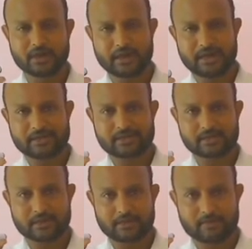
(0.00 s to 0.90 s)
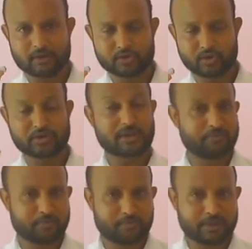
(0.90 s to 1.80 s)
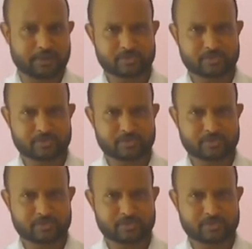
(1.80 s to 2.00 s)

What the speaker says: It has shown some movement.